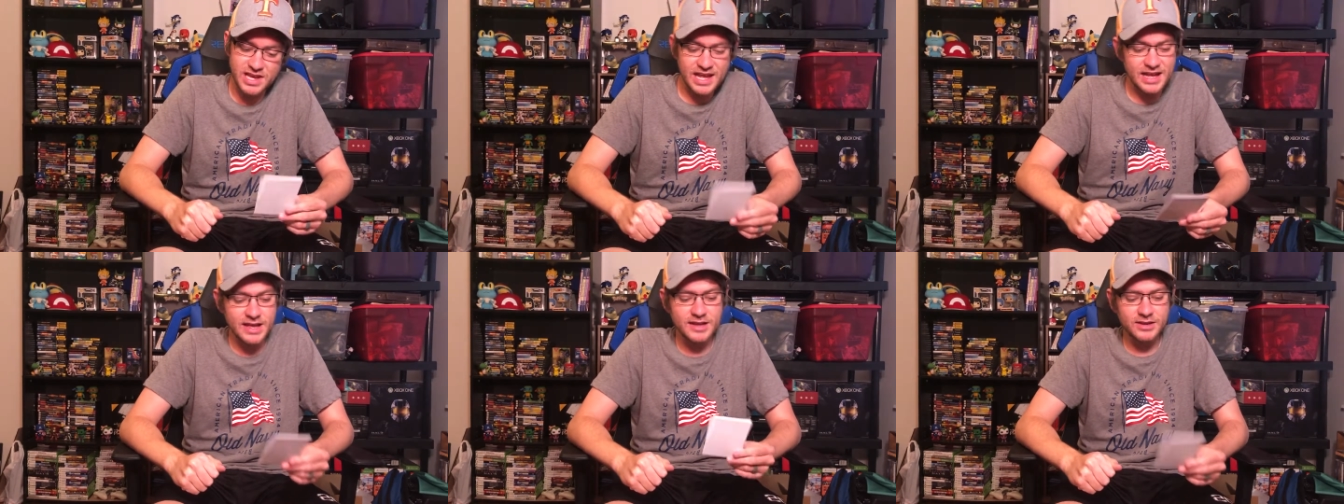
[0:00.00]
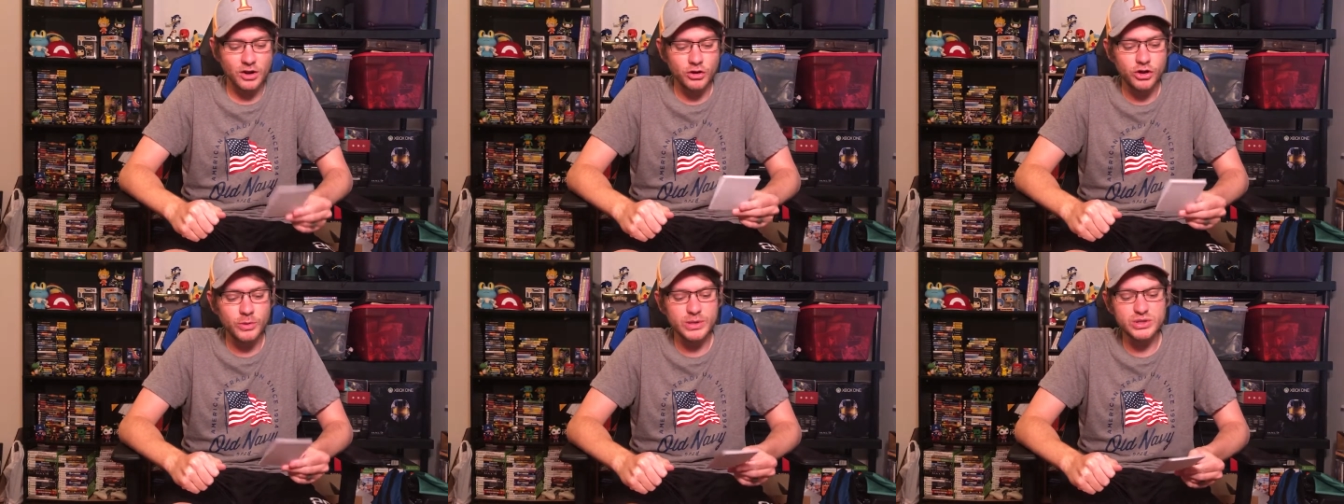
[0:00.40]
and are
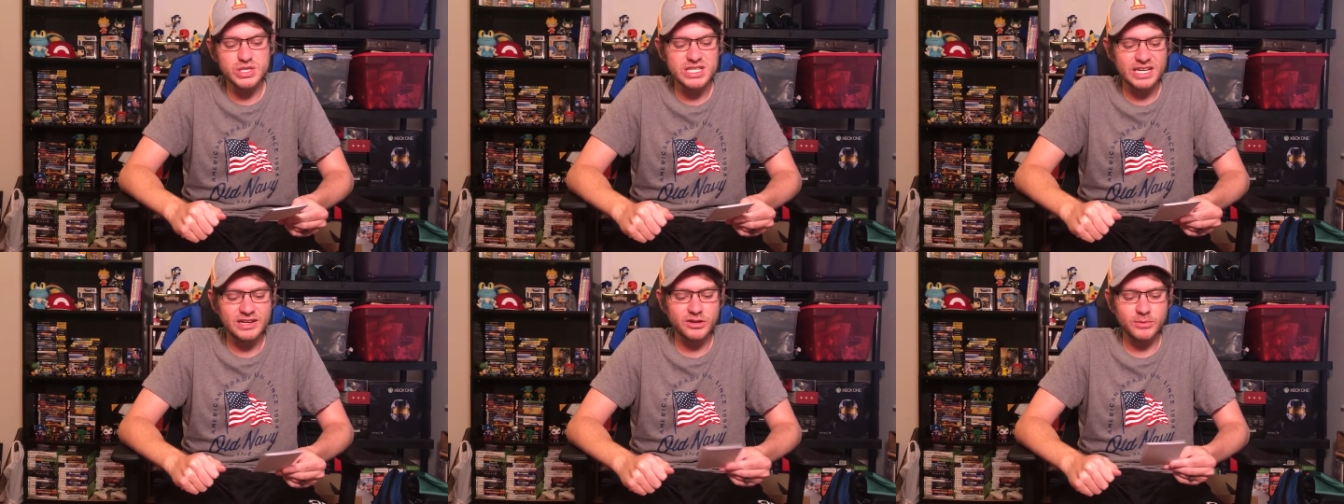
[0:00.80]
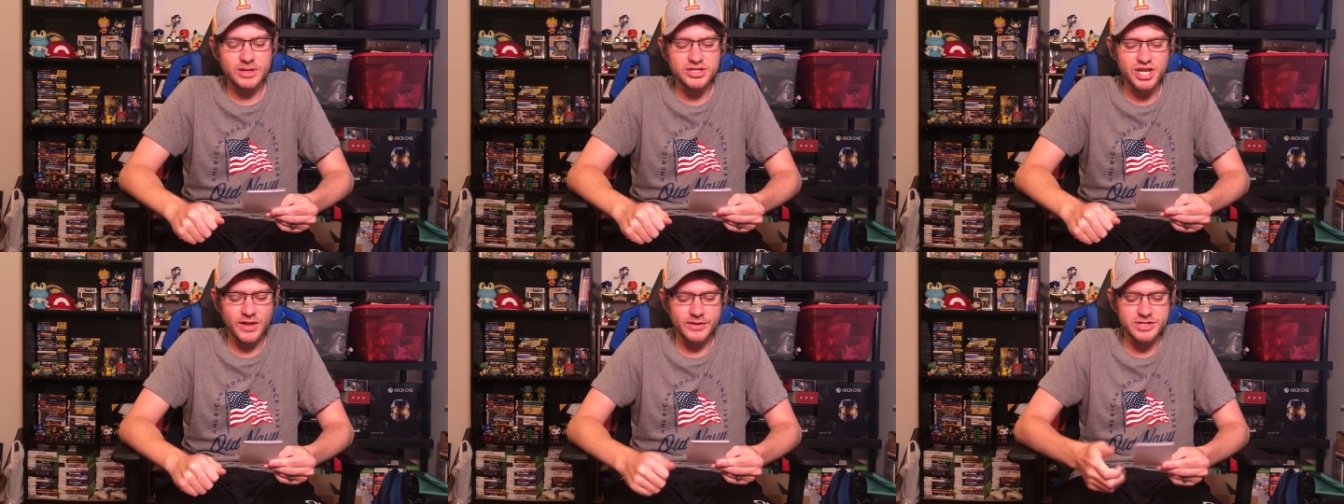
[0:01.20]
you interested in doing
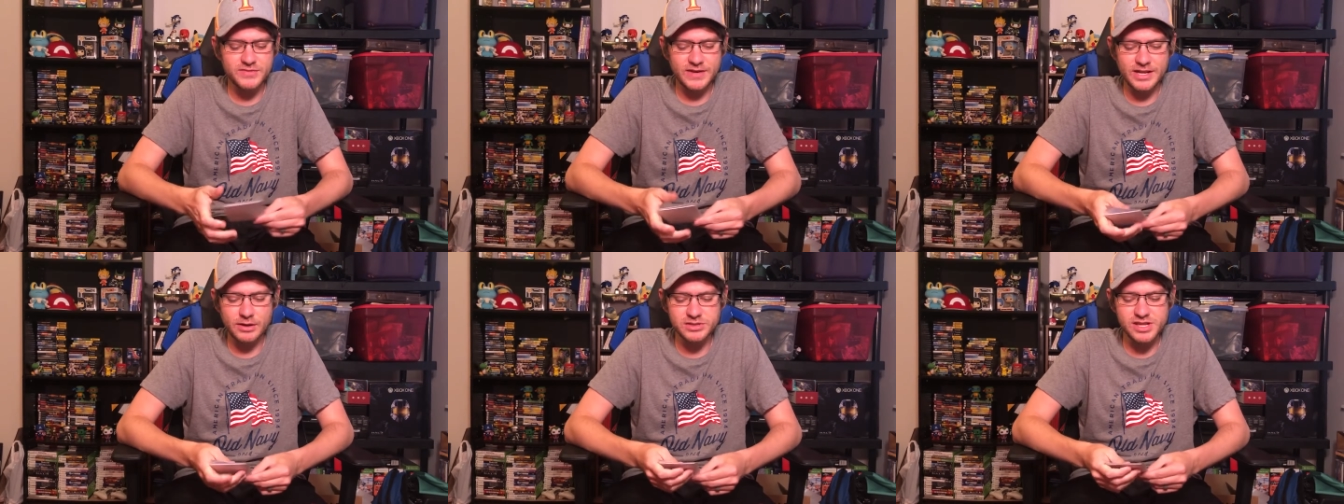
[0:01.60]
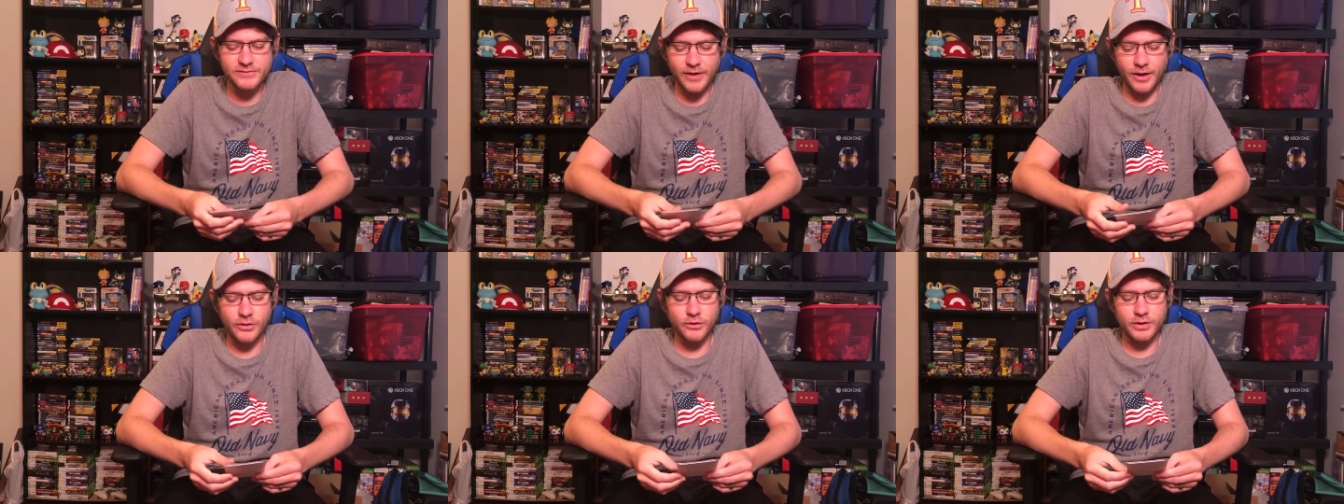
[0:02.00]
challenge videos of
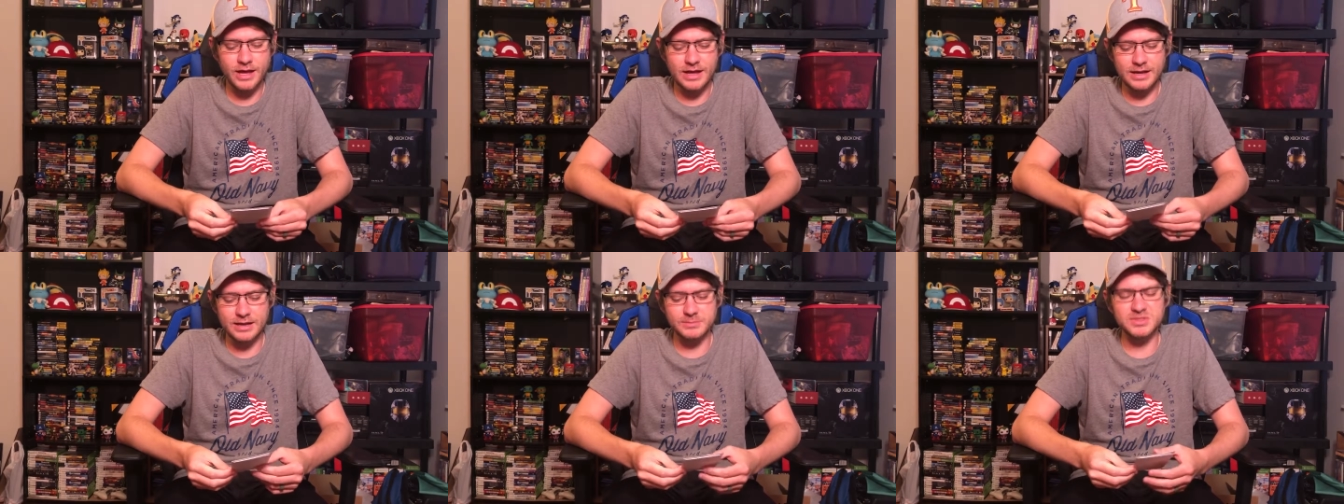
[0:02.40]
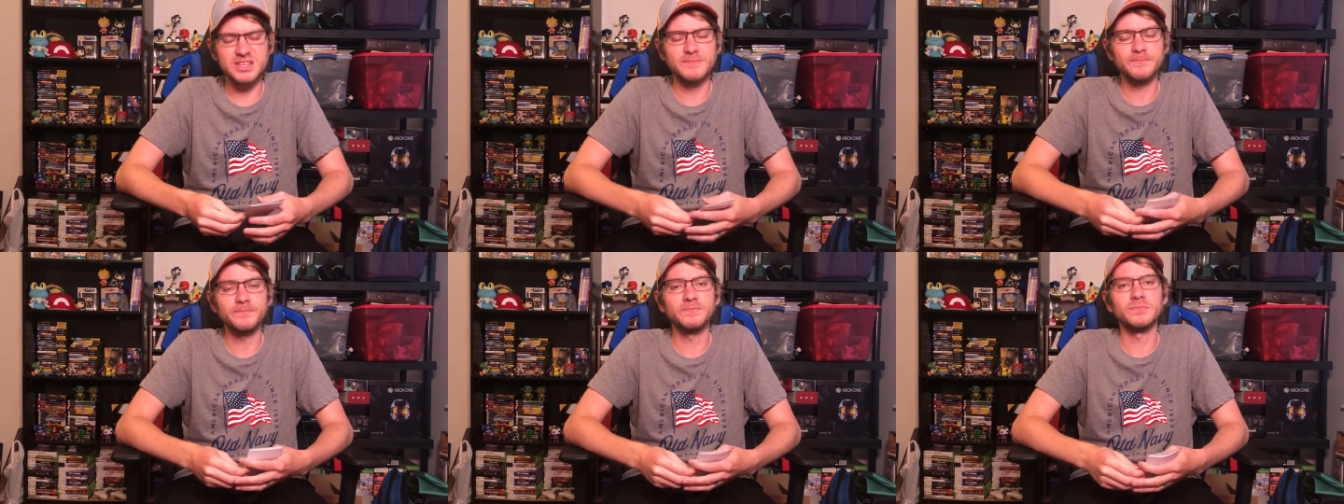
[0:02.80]
other games?
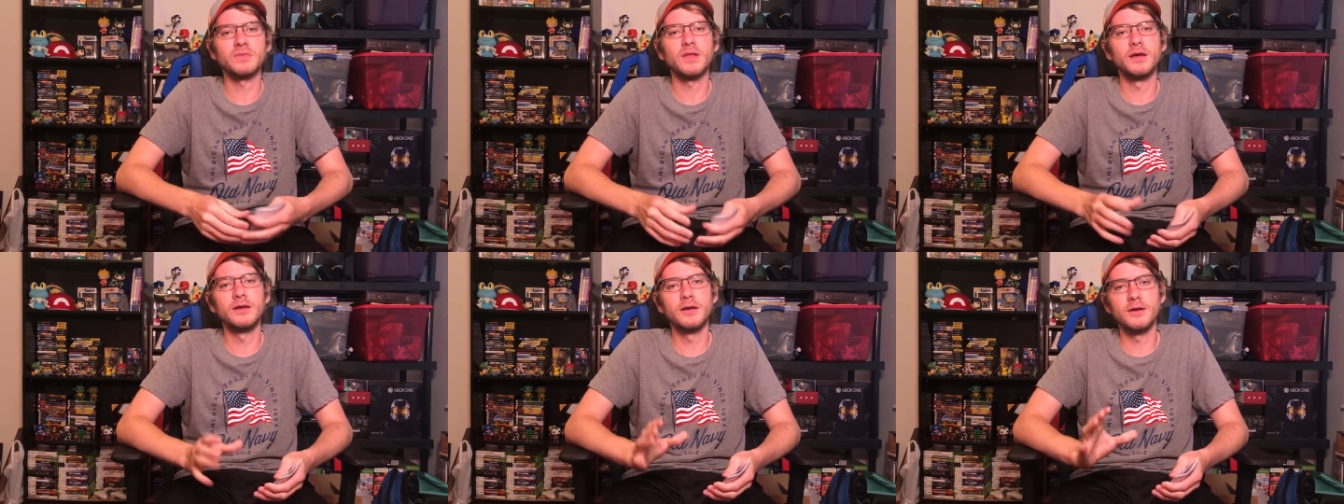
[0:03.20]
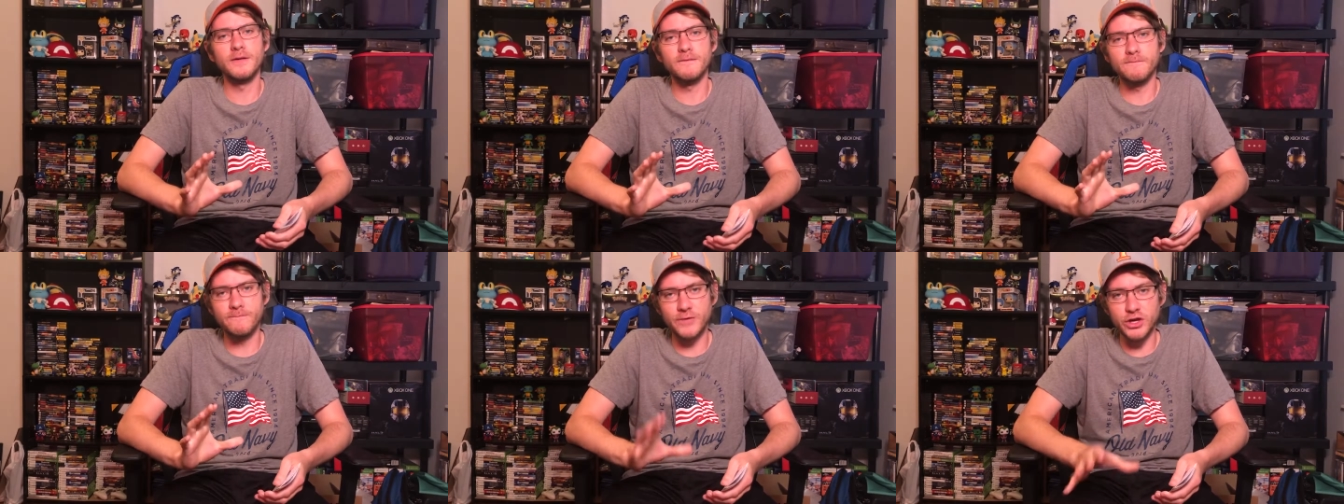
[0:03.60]

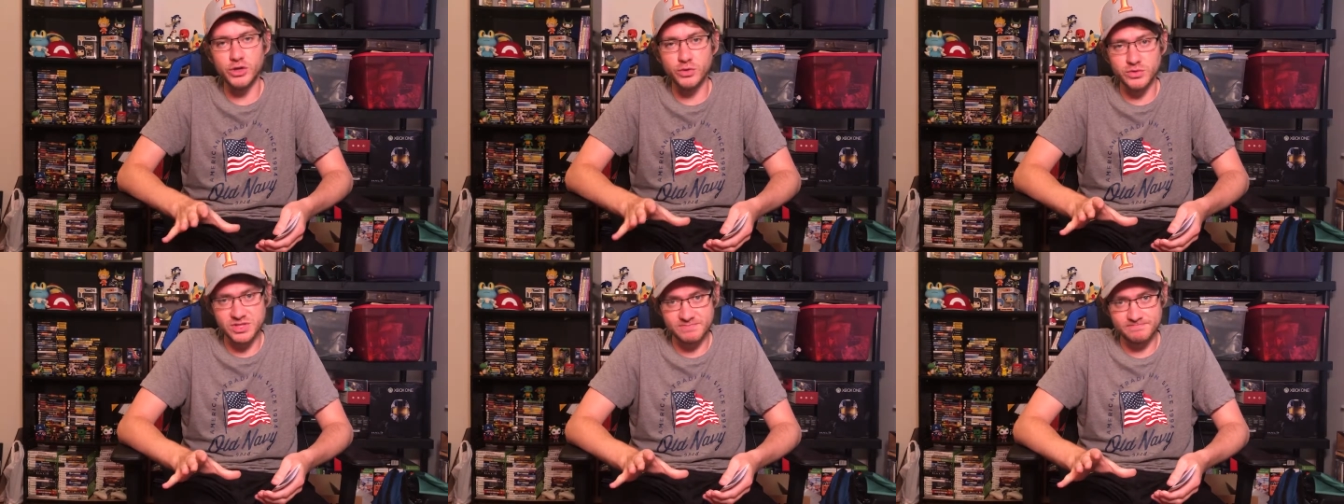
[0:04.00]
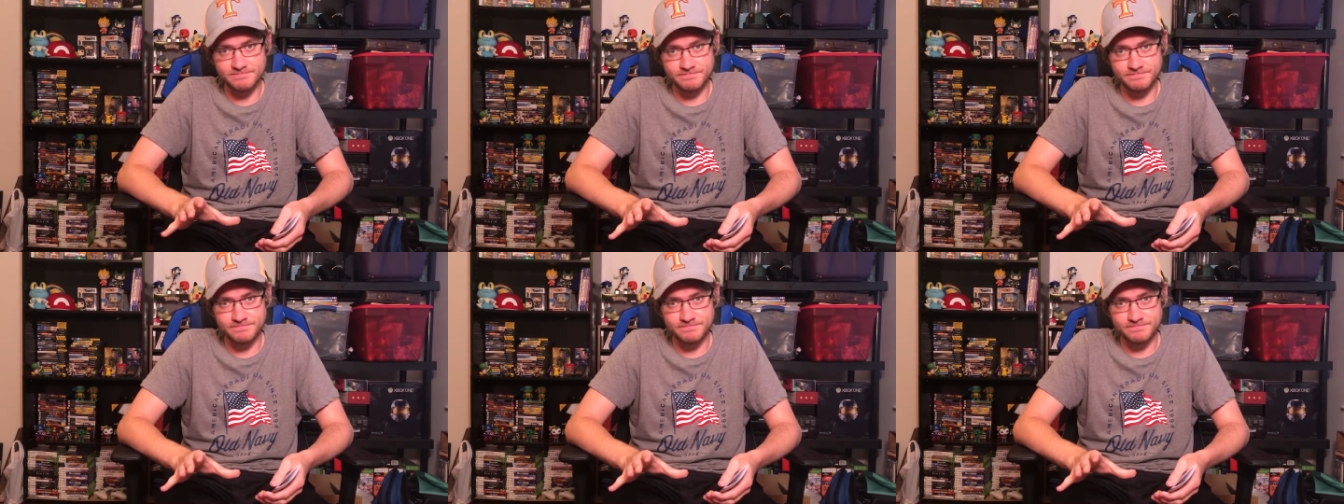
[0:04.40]
Views.